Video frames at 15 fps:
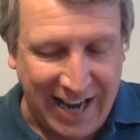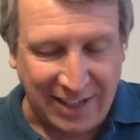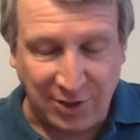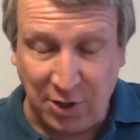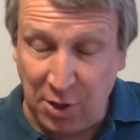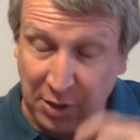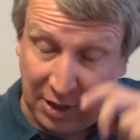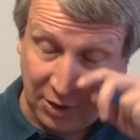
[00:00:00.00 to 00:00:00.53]
so
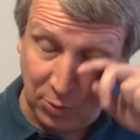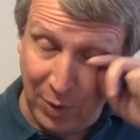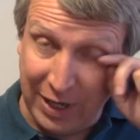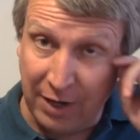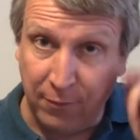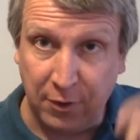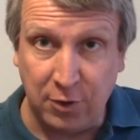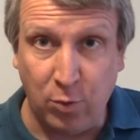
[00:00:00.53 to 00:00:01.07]
you can swing
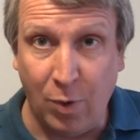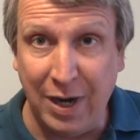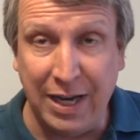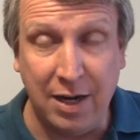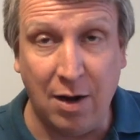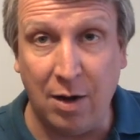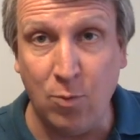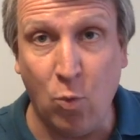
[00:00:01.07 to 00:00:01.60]
in for 20
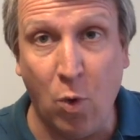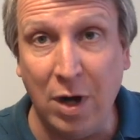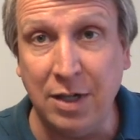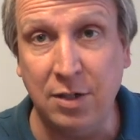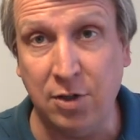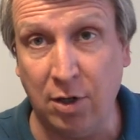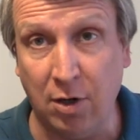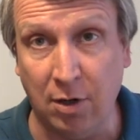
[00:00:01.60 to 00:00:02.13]
on one
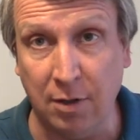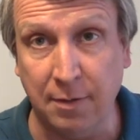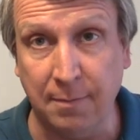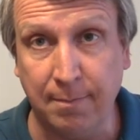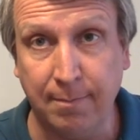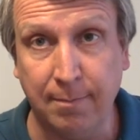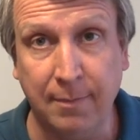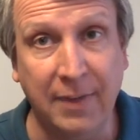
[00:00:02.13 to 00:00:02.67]
turn.
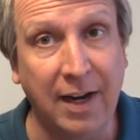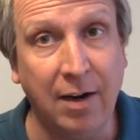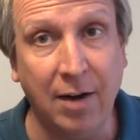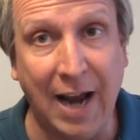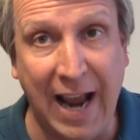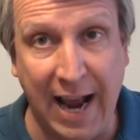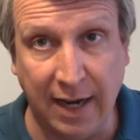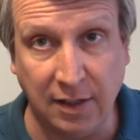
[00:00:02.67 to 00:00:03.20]
They're
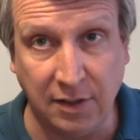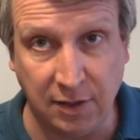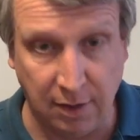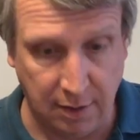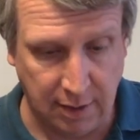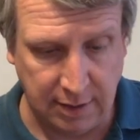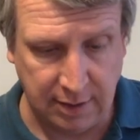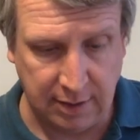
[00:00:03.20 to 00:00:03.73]

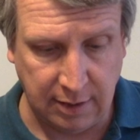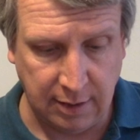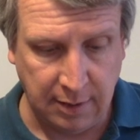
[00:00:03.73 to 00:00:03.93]
excellent.